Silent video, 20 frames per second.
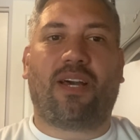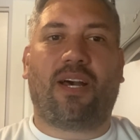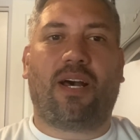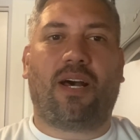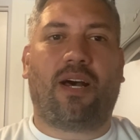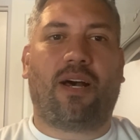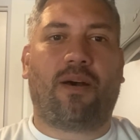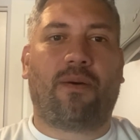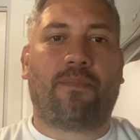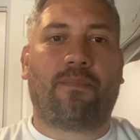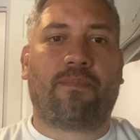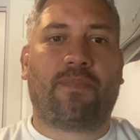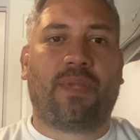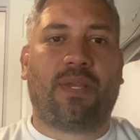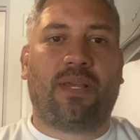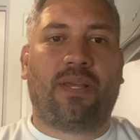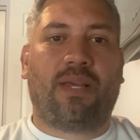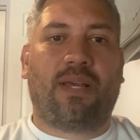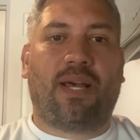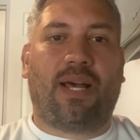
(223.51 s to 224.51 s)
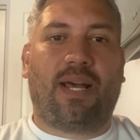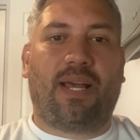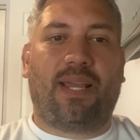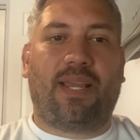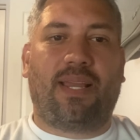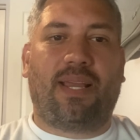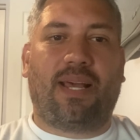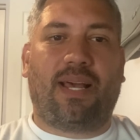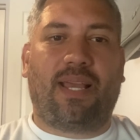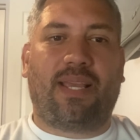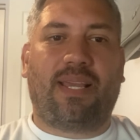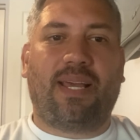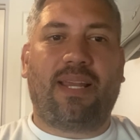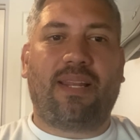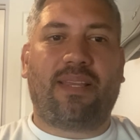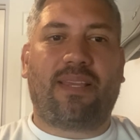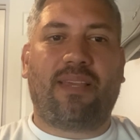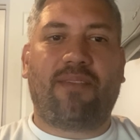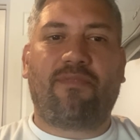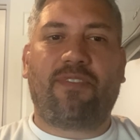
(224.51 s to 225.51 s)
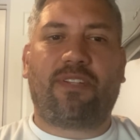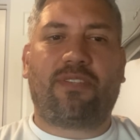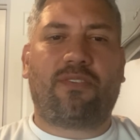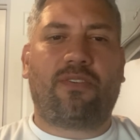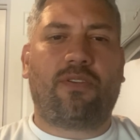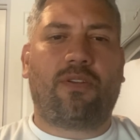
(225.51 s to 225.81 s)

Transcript: I gotta give it,